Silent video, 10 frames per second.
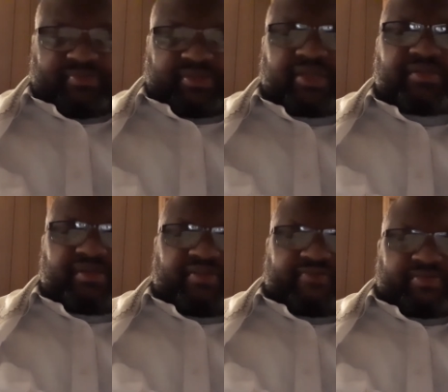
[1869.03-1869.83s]
Get
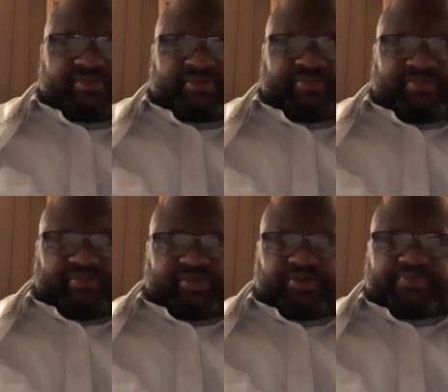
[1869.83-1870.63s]
delivered.
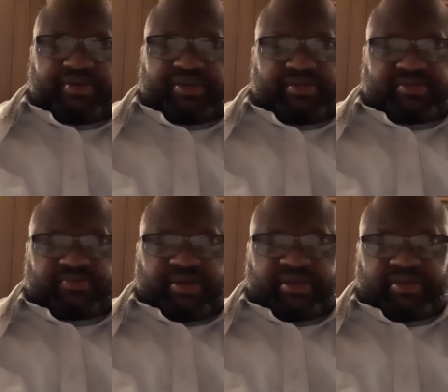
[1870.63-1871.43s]
Don't bring it this
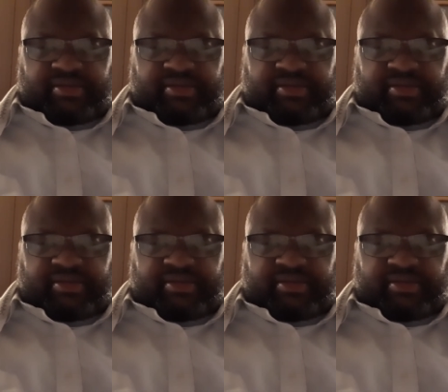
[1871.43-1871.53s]
way.